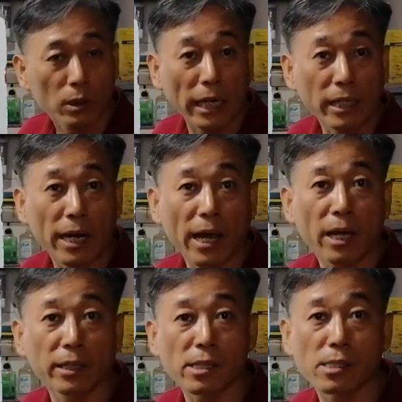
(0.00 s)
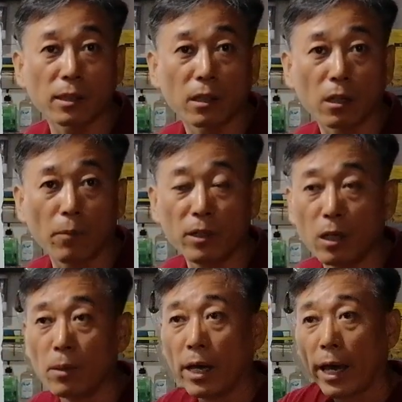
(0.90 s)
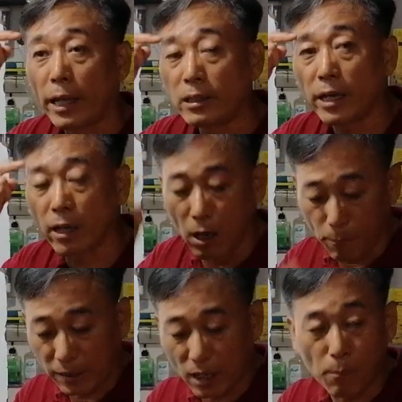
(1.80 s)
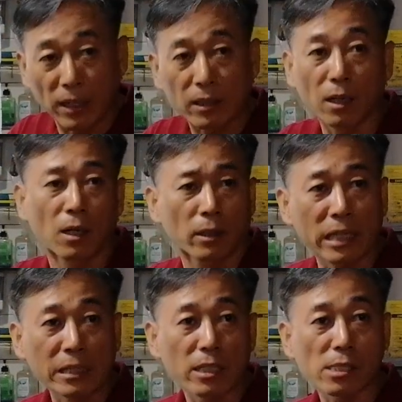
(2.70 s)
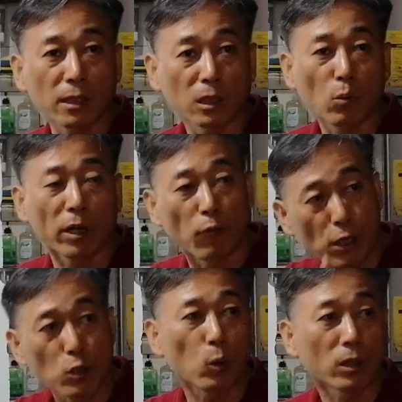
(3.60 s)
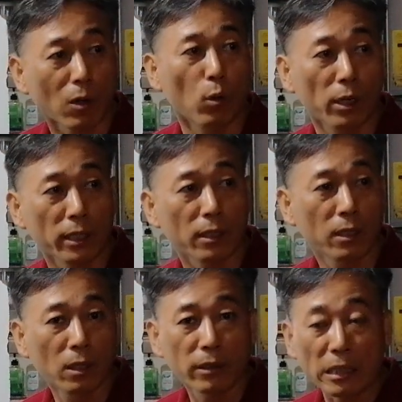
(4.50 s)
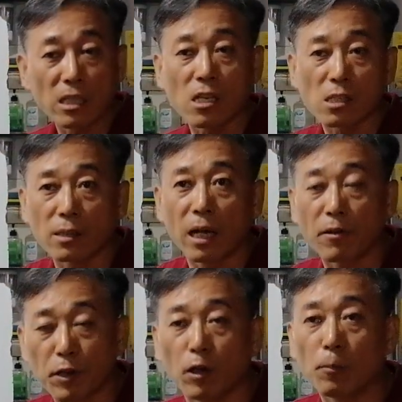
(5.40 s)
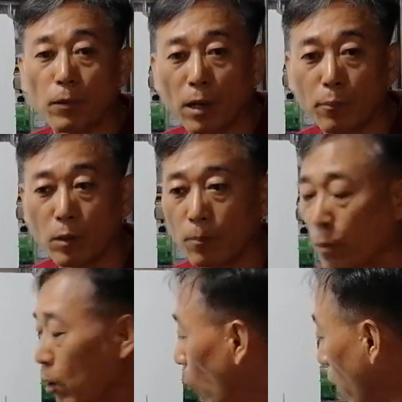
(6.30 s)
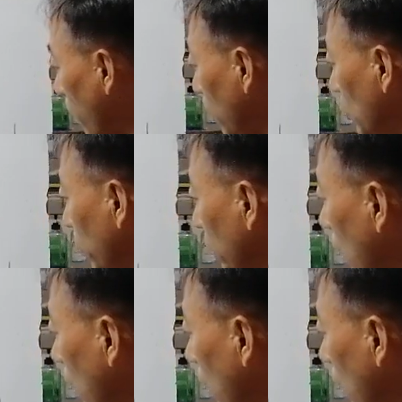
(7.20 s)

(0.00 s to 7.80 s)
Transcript: Diarrhea is the coming up. Headache, pantal-pantal, that is the what? Result only. That is not real problem. Whatever you